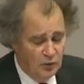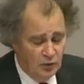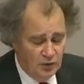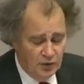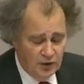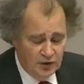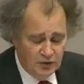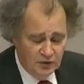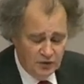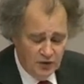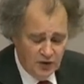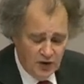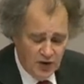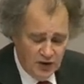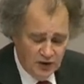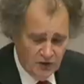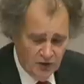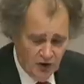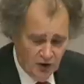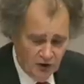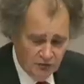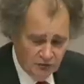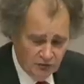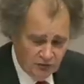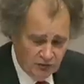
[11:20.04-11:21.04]
and, and
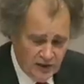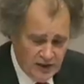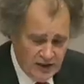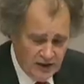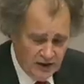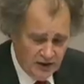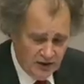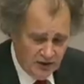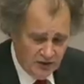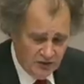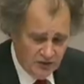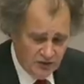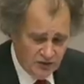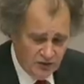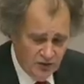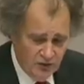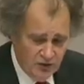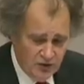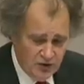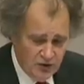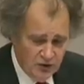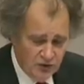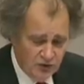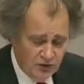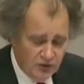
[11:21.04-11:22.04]
not really so
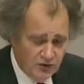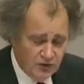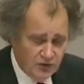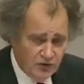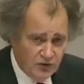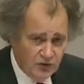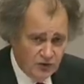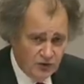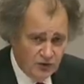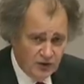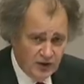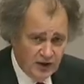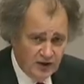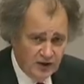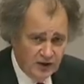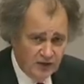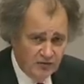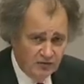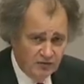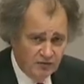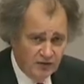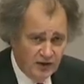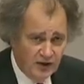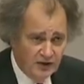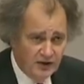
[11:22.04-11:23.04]
used to
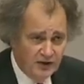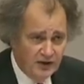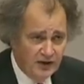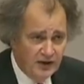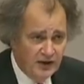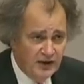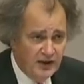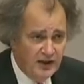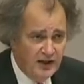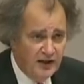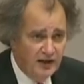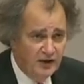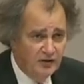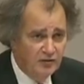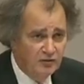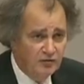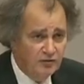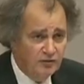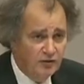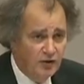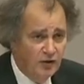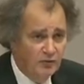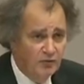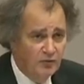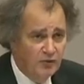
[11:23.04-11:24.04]
getting funding in
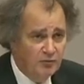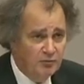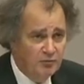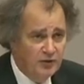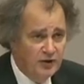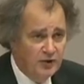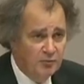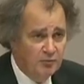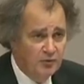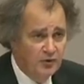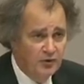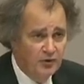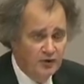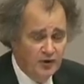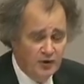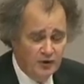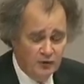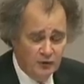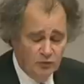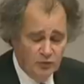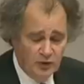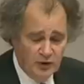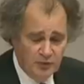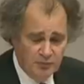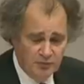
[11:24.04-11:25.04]
from the people that
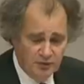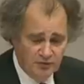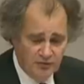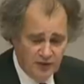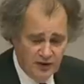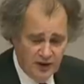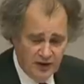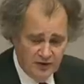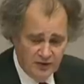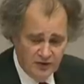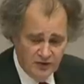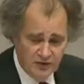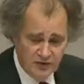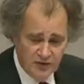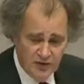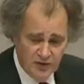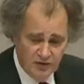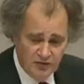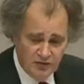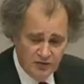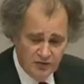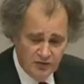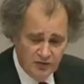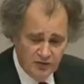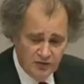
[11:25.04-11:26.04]
we provide the
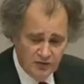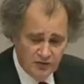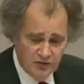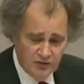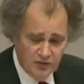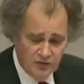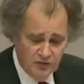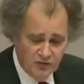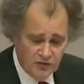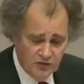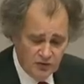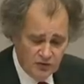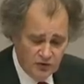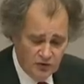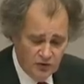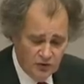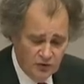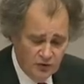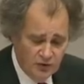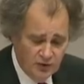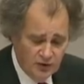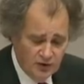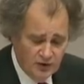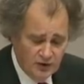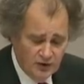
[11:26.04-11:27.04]
services
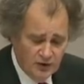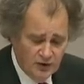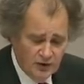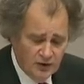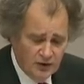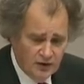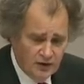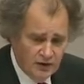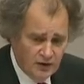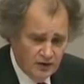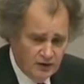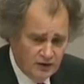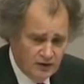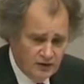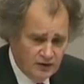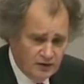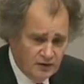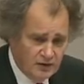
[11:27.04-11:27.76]
to. Uh,